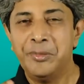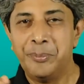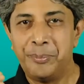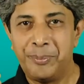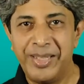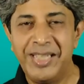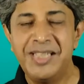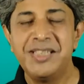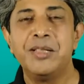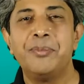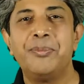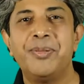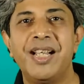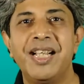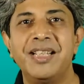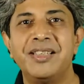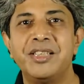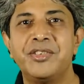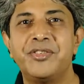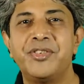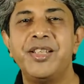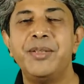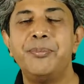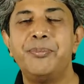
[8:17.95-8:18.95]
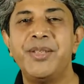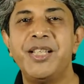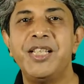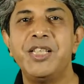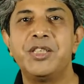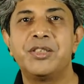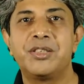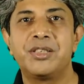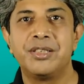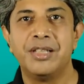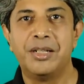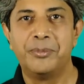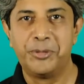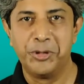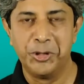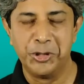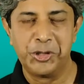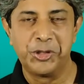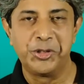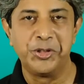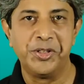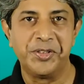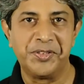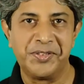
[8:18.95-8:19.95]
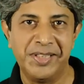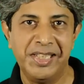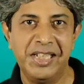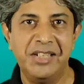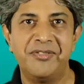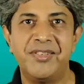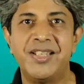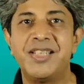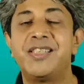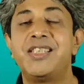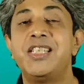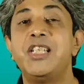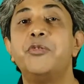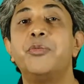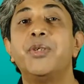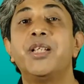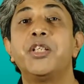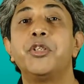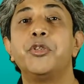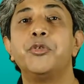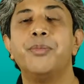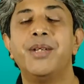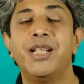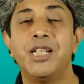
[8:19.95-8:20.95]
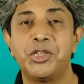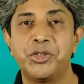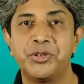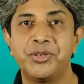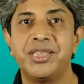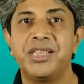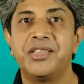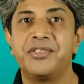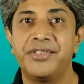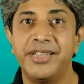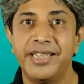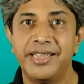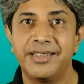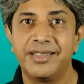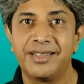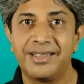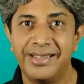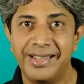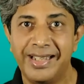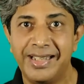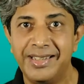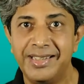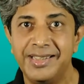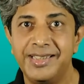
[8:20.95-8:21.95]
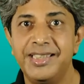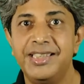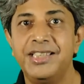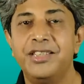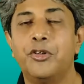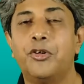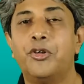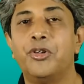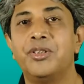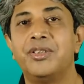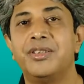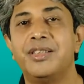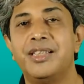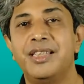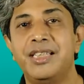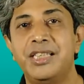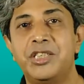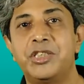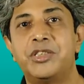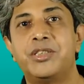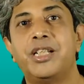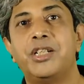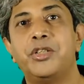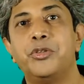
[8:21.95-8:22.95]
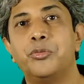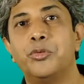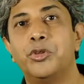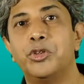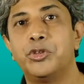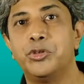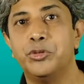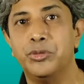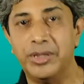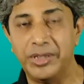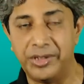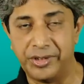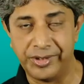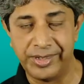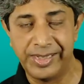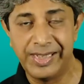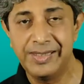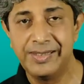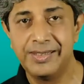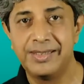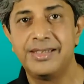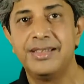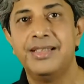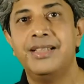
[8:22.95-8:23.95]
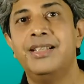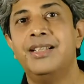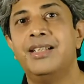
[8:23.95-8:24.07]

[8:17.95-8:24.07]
Please apply the 3Ps approach to yourself and see whether you manage to get greater clarity on the niche that you want to address.